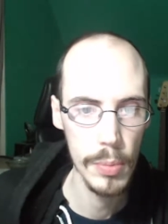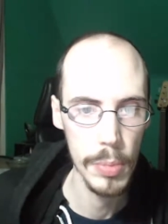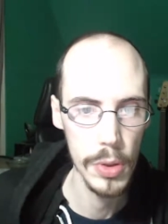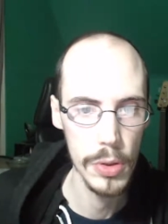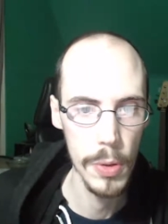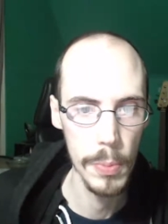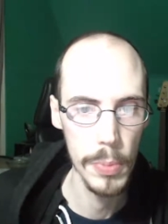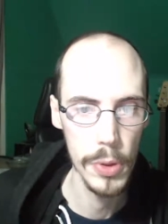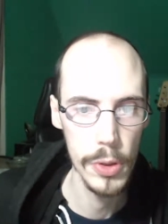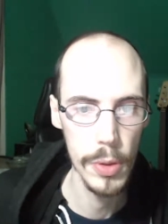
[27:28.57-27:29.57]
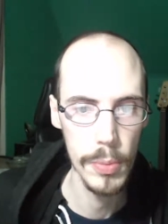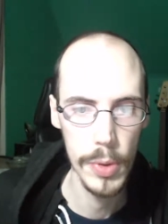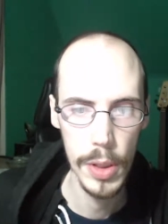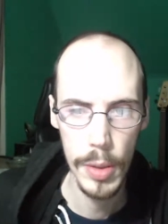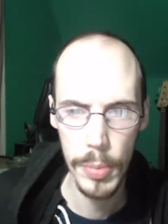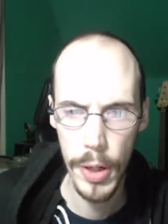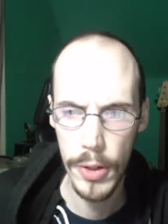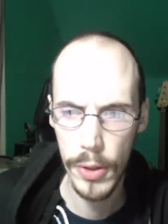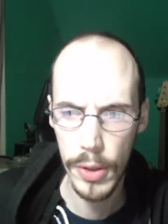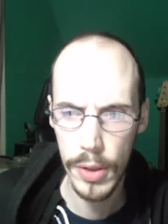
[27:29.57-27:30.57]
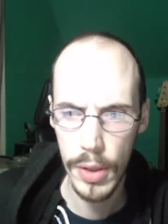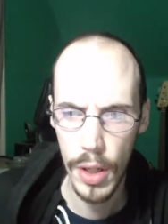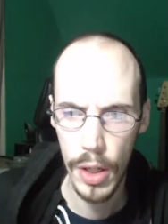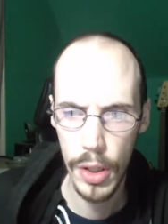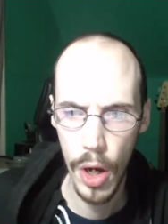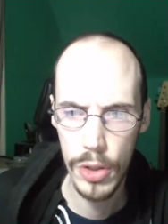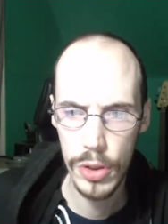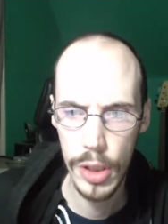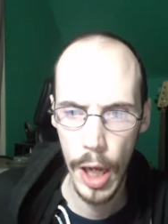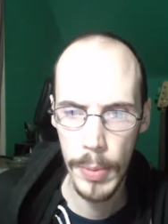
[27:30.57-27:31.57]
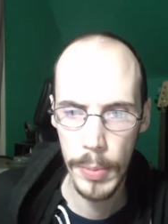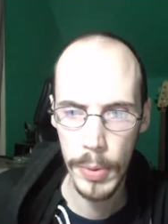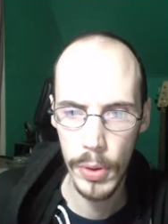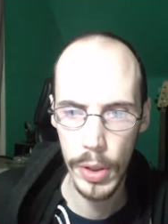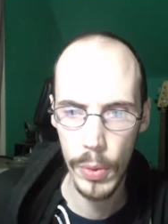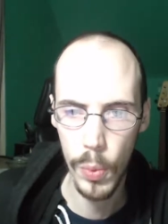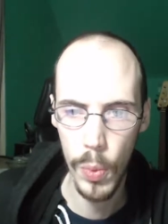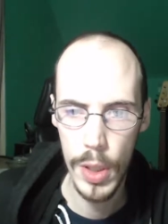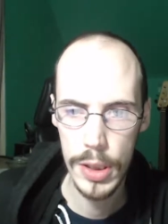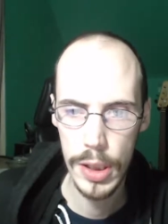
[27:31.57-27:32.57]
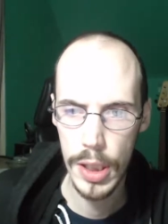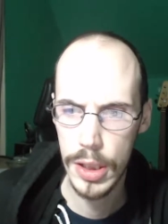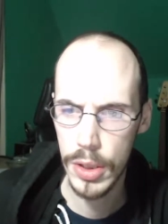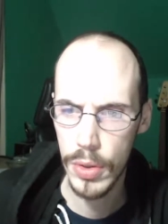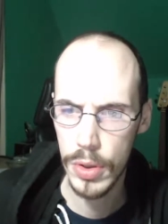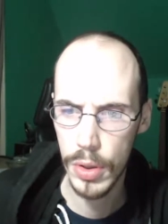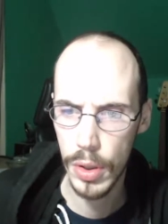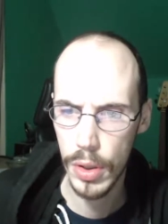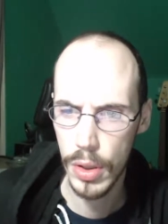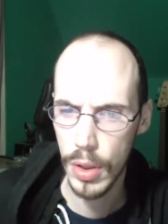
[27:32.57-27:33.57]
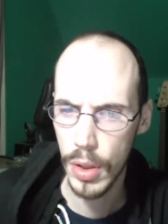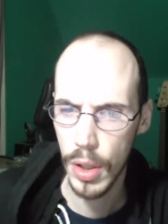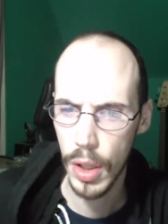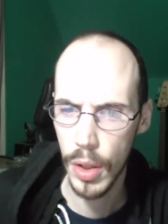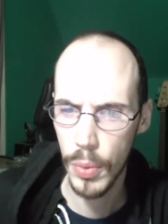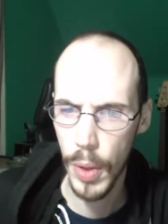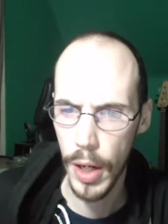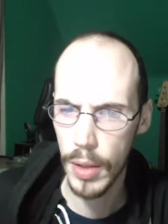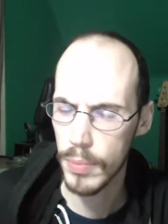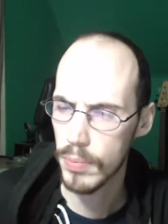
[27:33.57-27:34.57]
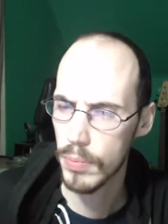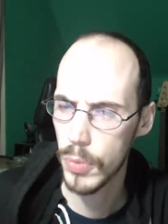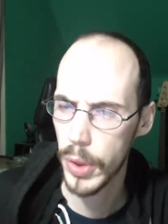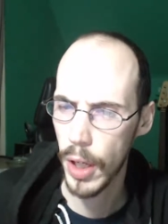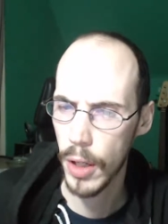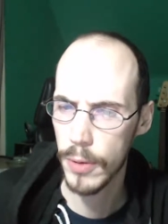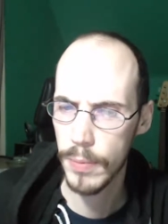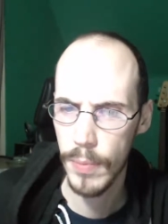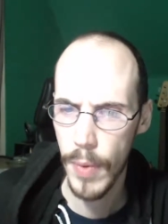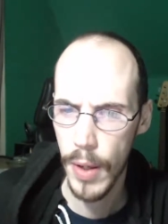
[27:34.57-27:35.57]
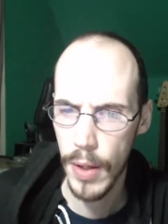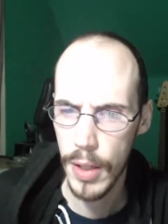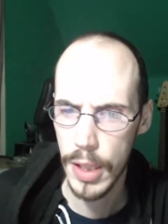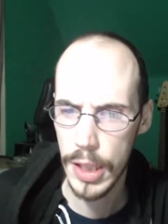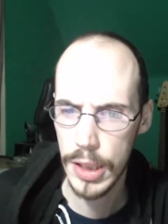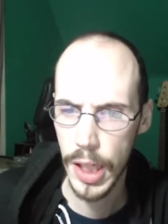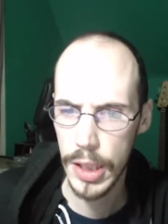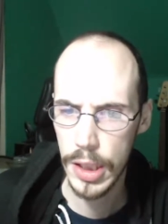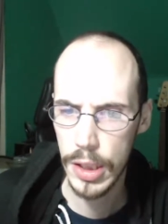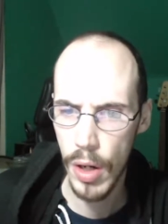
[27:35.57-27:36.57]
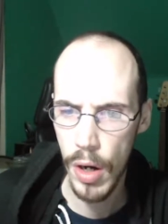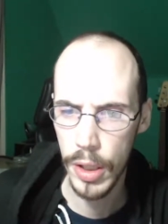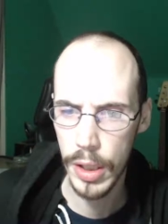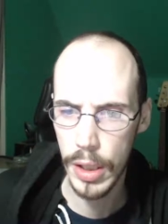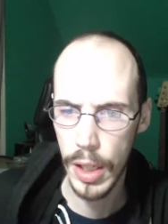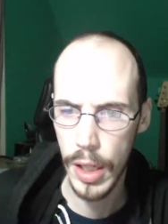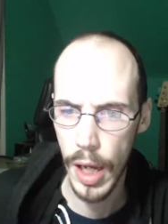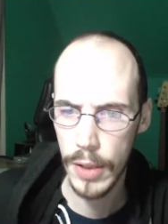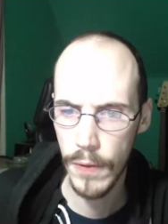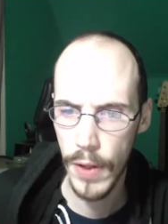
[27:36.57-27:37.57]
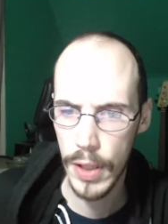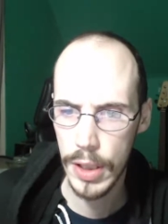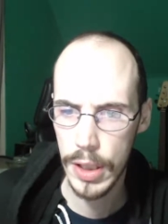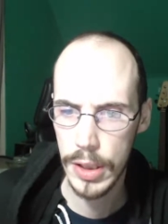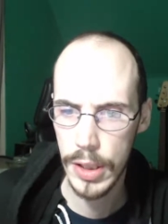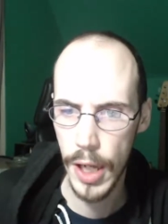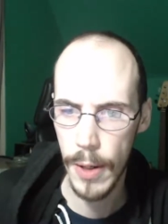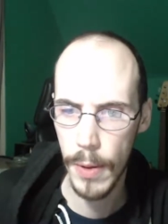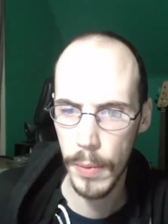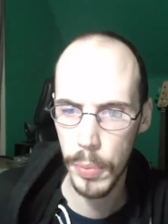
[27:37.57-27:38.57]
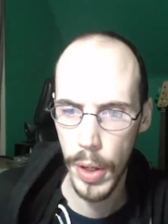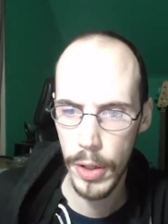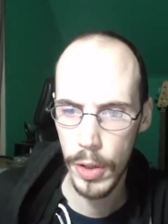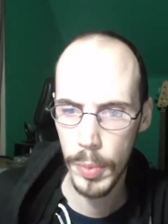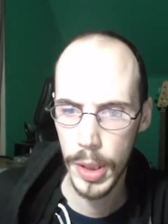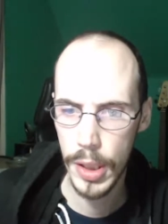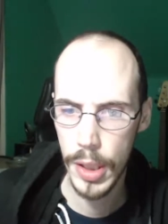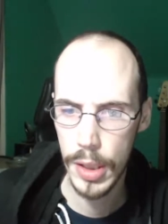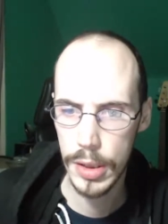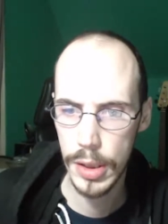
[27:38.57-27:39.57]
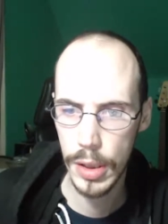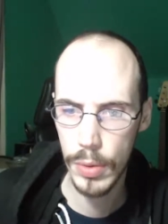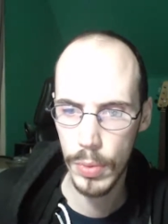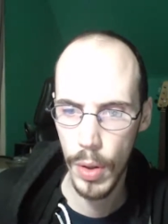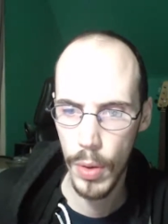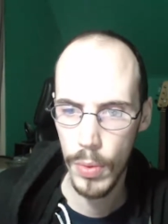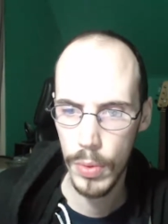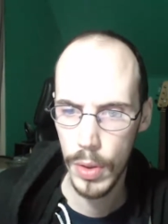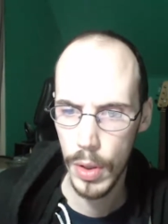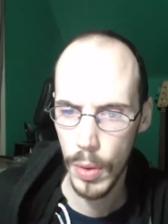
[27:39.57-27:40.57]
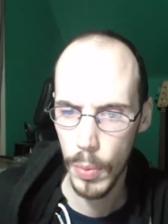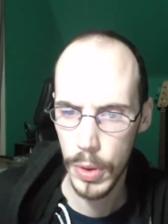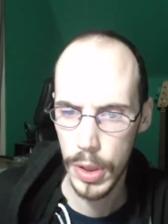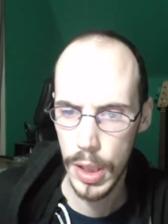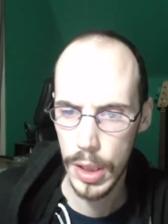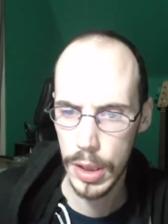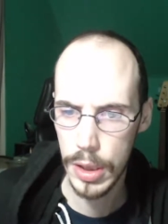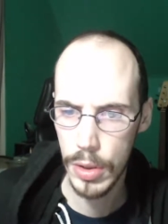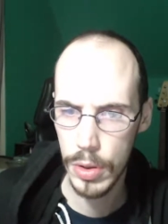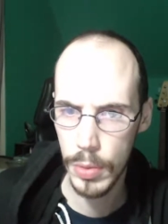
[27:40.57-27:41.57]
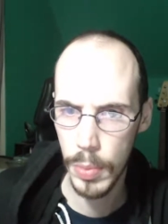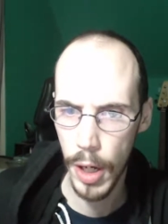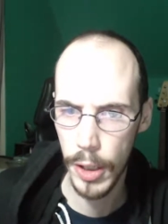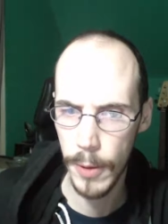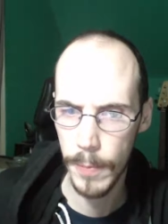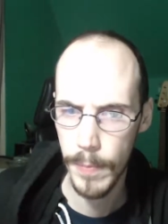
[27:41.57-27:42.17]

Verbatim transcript: Ba-dum. Predator, a Conjure type ability, once its user, Rihan, designates a target and activates his Nen, Predator begins to grow within its user body.